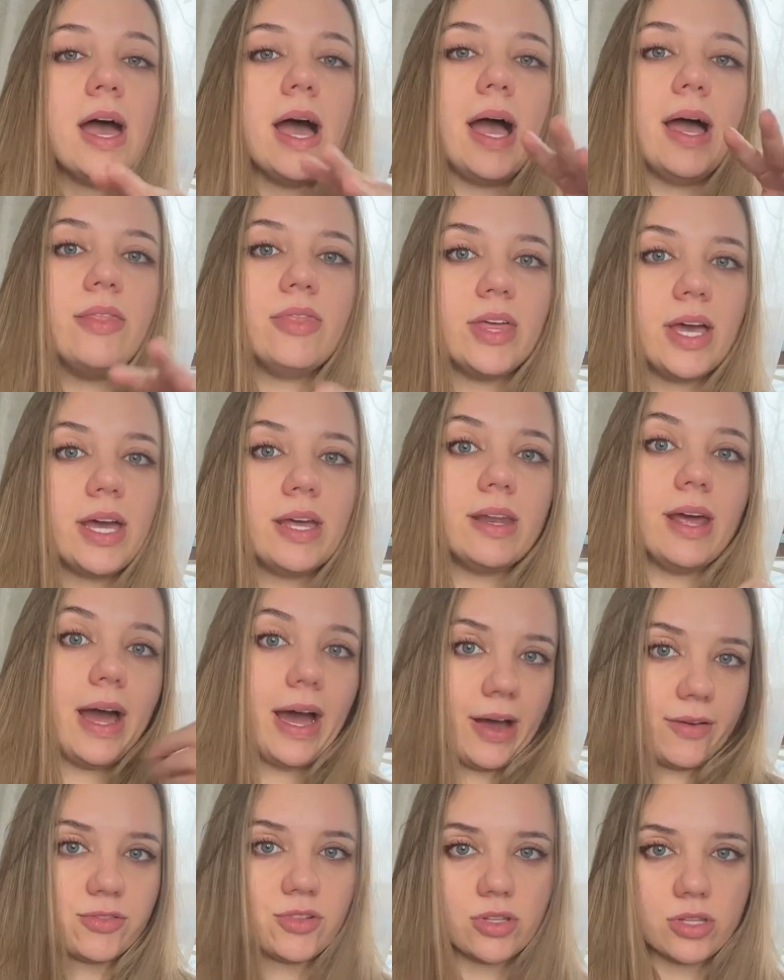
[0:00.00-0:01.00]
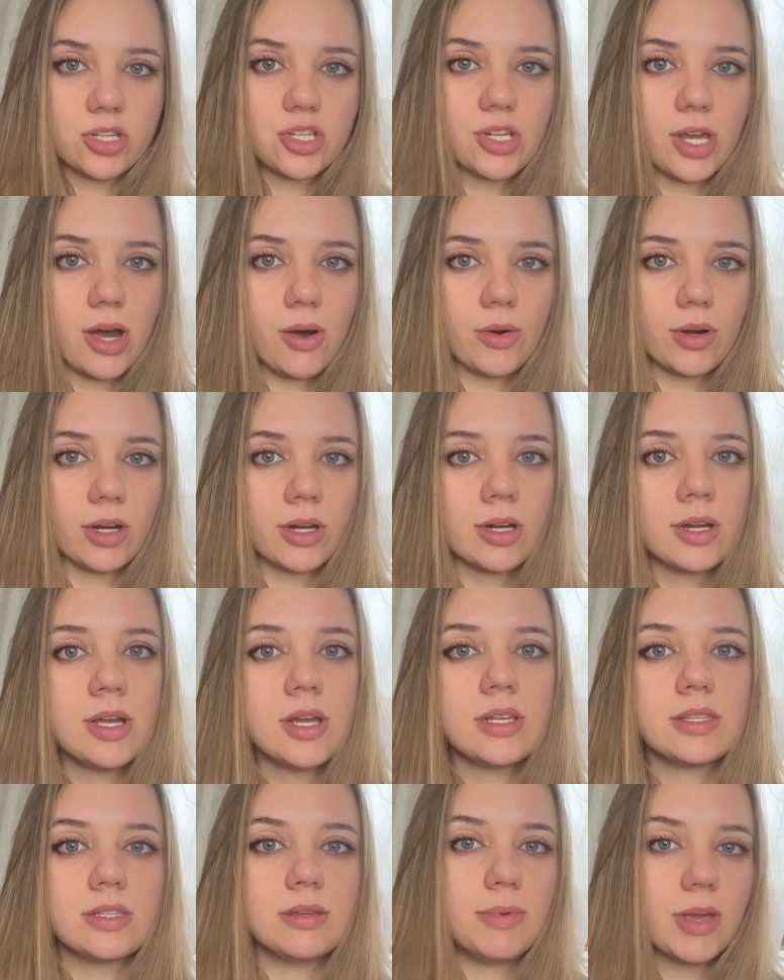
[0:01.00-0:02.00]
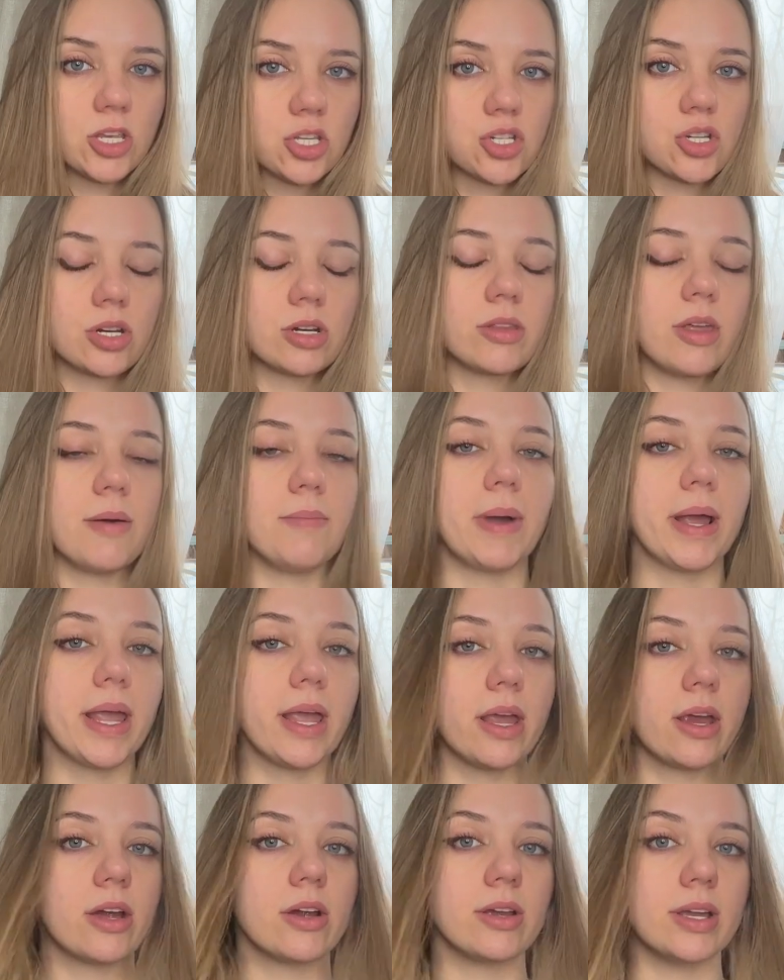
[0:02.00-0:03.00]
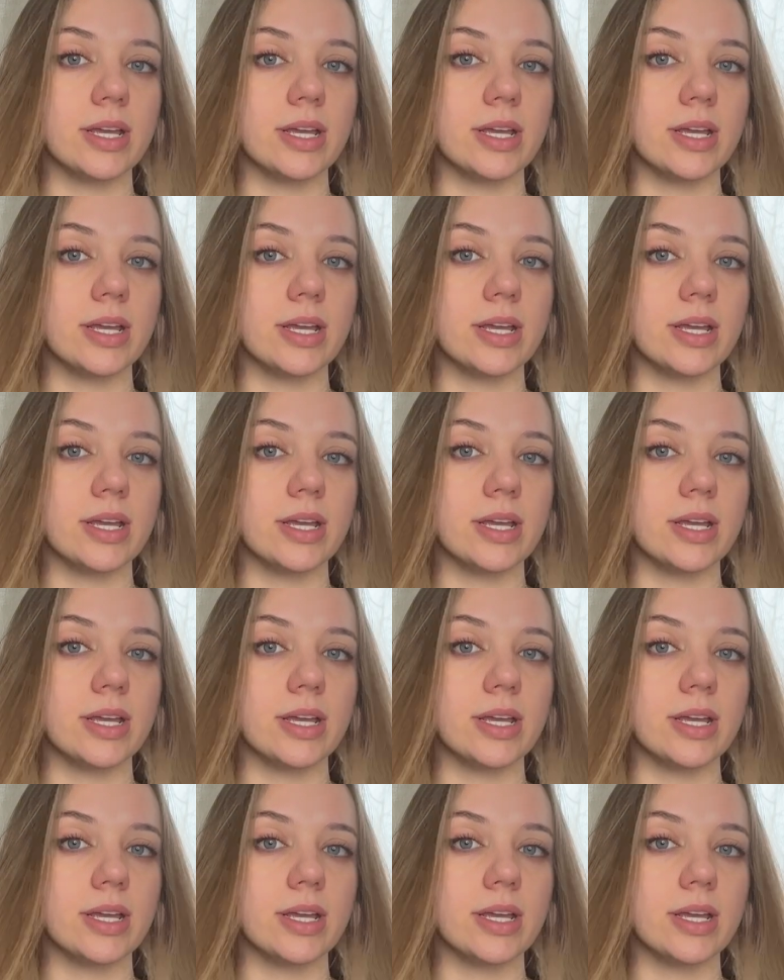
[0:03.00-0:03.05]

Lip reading: and then after the shower to make sure that my hair